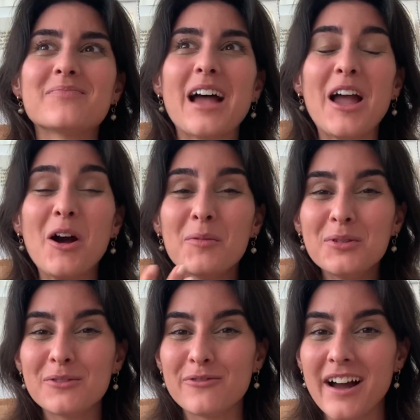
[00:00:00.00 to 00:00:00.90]
I hope
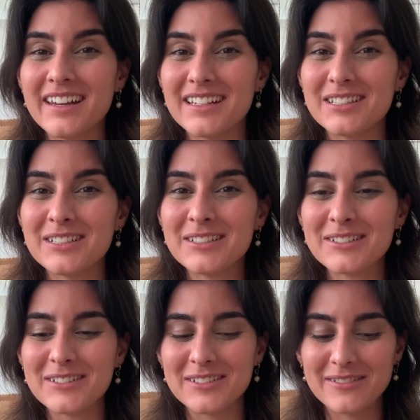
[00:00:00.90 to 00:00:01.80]
you find it
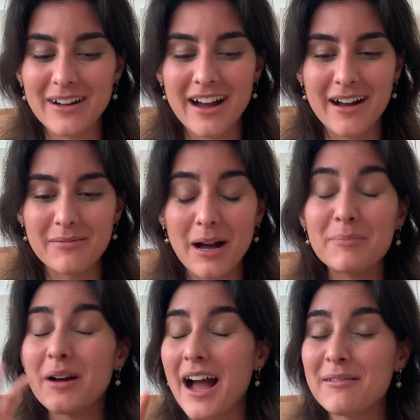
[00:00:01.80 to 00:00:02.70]
too.
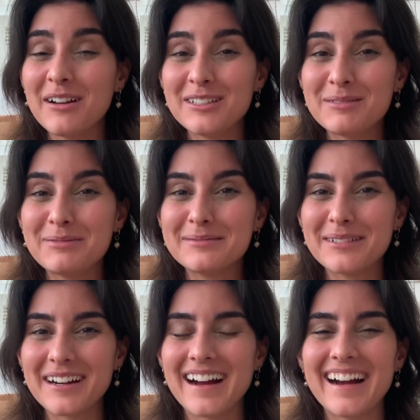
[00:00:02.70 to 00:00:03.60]
But I'm going to pull
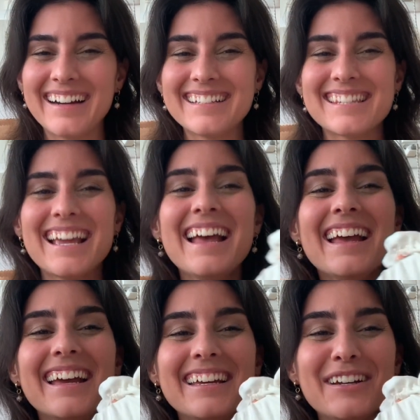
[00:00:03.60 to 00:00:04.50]
more cards.
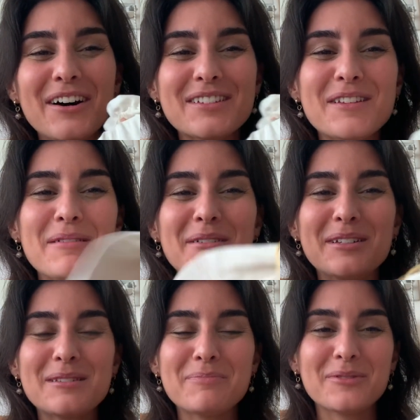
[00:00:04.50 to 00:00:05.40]
And also I'm
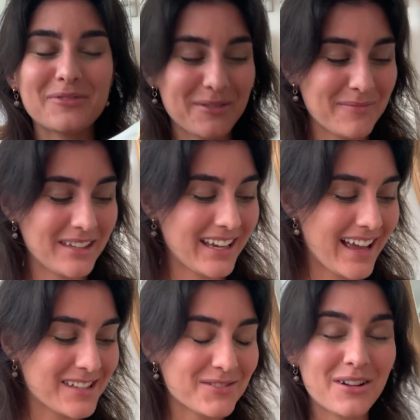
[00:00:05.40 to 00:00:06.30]
going to pull from the
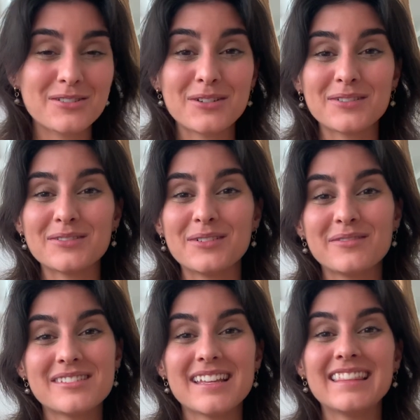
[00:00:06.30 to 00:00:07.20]
astrological
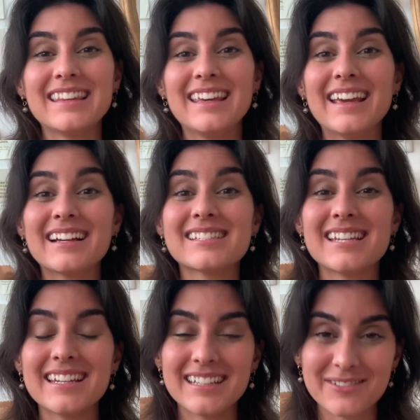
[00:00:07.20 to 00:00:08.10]
runes in the
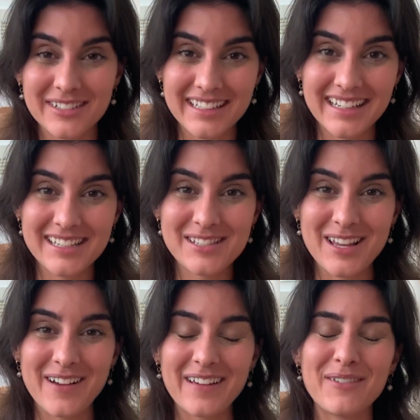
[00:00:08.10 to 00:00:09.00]
extended reading.
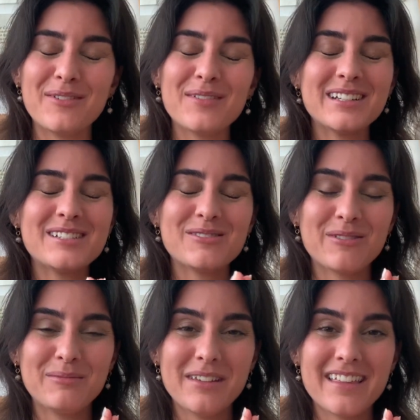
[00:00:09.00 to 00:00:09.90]
So if you want to
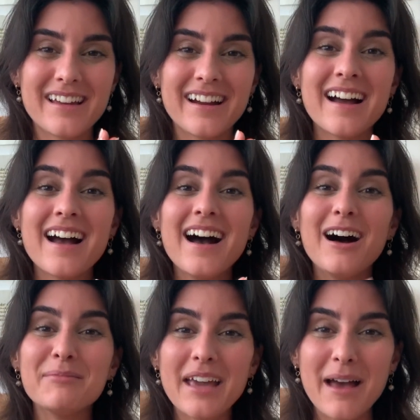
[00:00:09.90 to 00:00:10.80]
join me there,
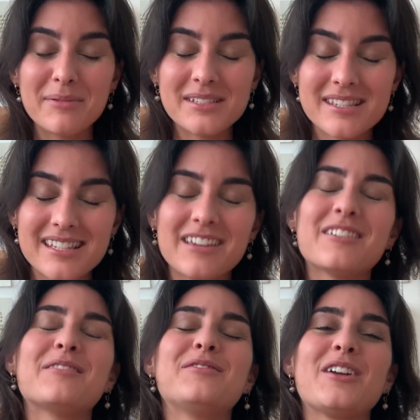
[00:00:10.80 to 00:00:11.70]
I'll be happy to see you.
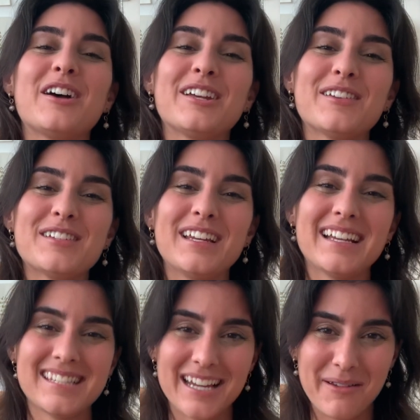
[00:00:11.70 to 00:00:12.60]
If not, I'll see you
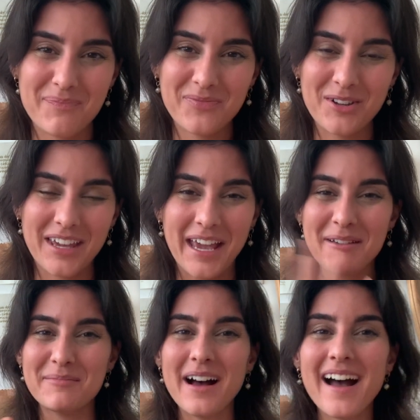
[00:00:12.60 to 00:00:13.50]
next time. Okay,
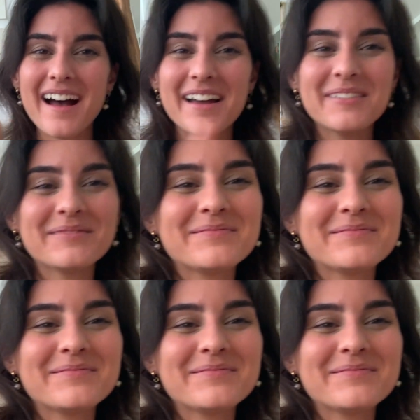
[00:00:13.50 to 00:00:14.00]
bye.